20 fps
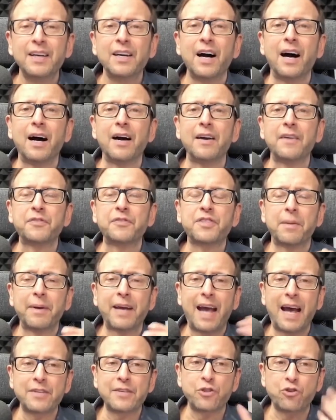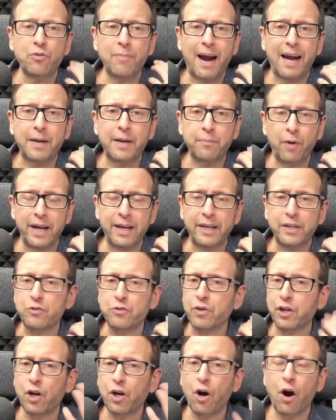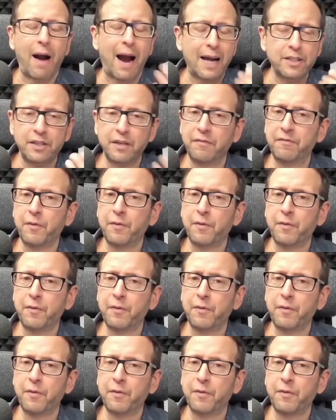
If somebody has a traumatic brain injury, car accident,